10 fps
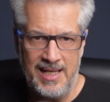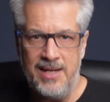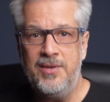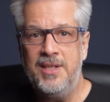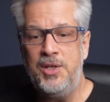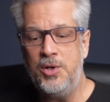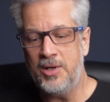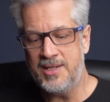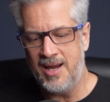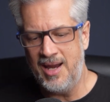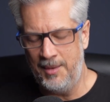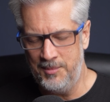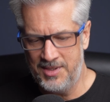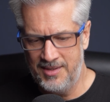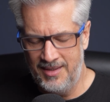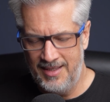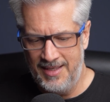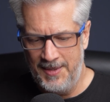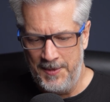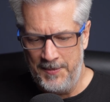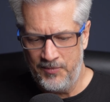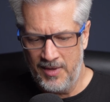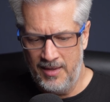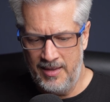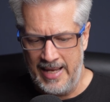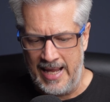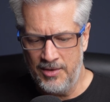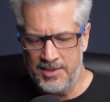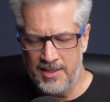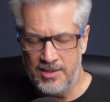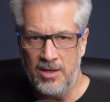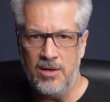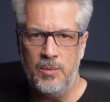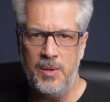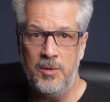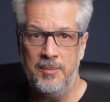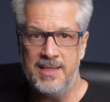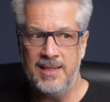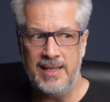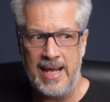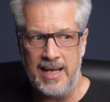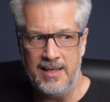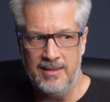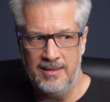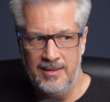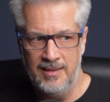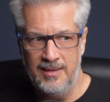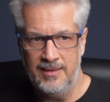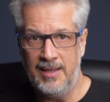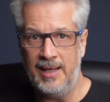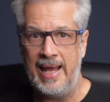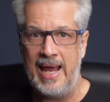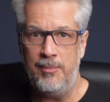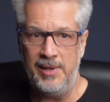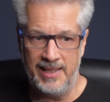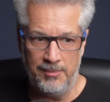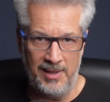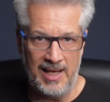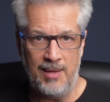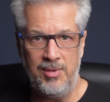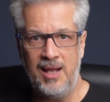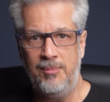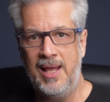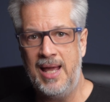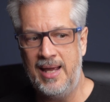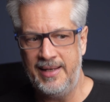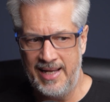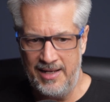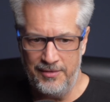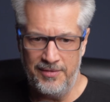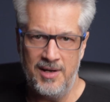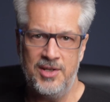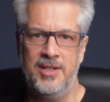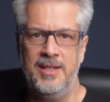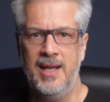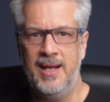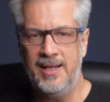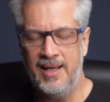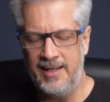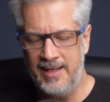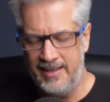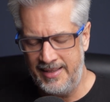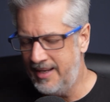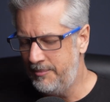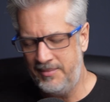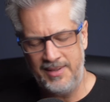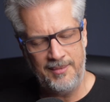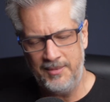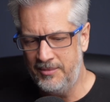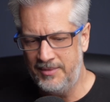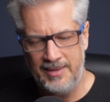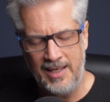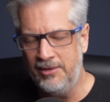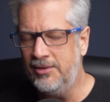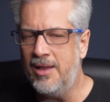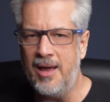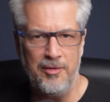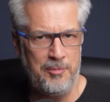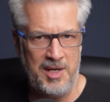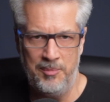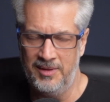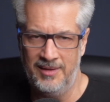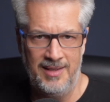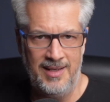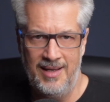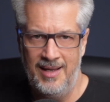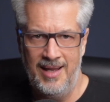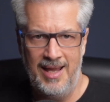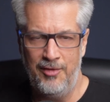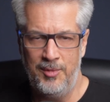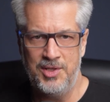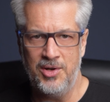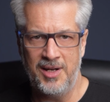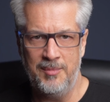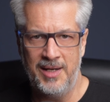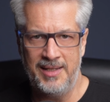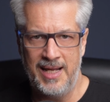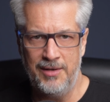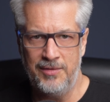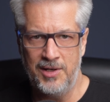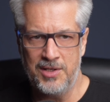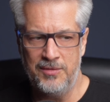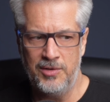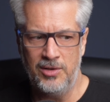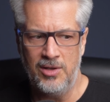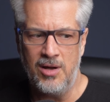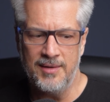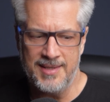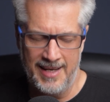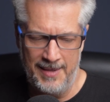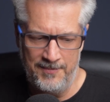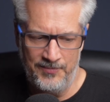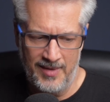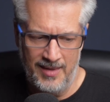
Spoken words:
Even the New York Times now says, oh, we were misled. The lab leak, blah, blah, blah, gain of function, yada, yada, yada. Yeah. A lot of people have been talking about gain of function for a long time.